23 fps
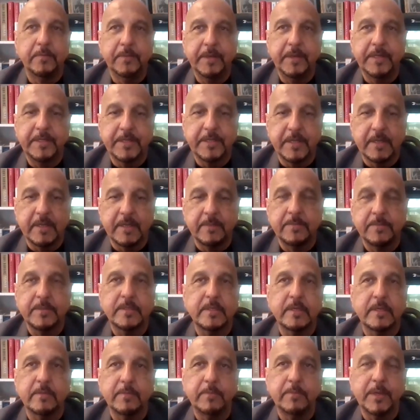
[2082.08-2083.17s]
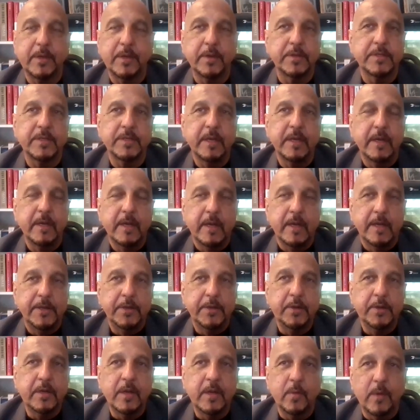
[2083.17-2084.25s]
in terms, because
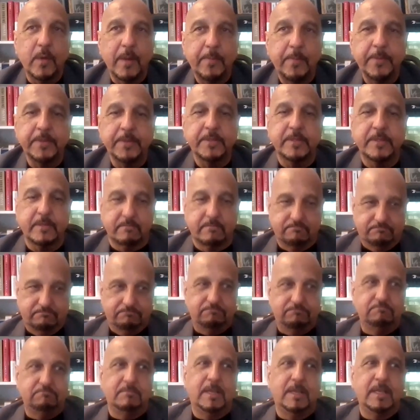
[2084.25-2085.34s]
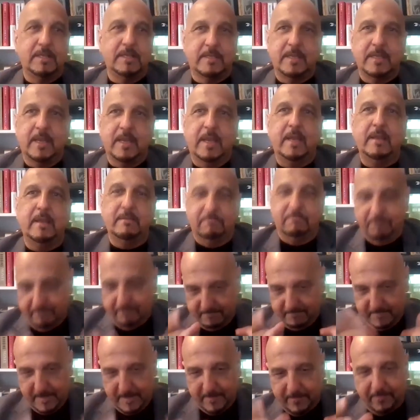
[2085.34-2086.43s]
nuclear weapons is a
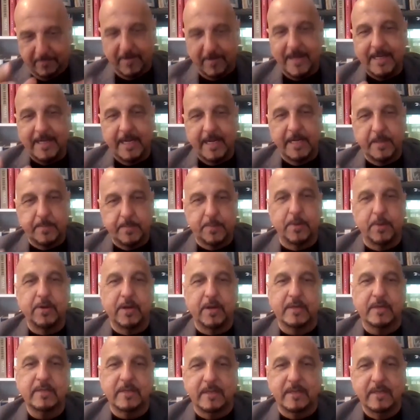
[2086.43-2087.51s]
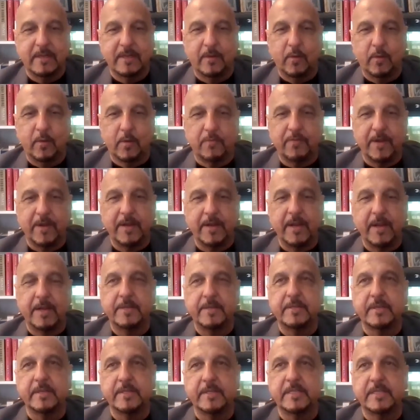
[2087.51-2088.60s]
finite product or a finite
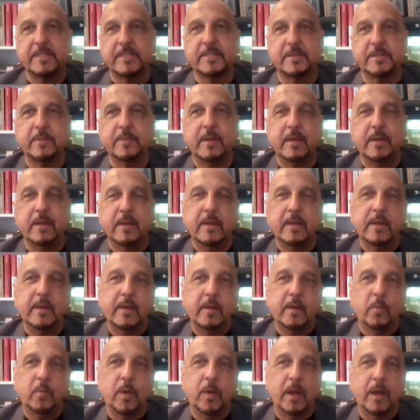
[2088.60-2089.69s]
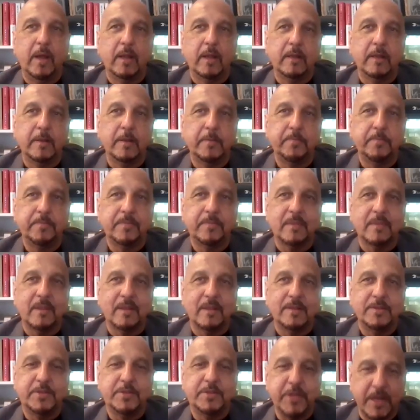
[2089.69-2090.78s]
system, while
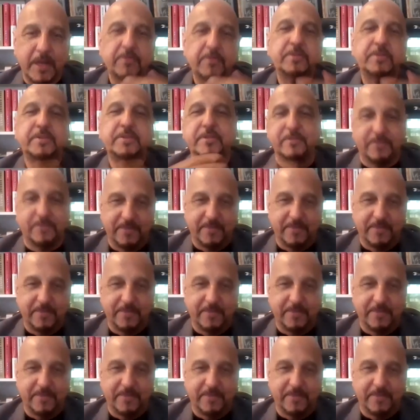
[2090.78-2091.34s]
generative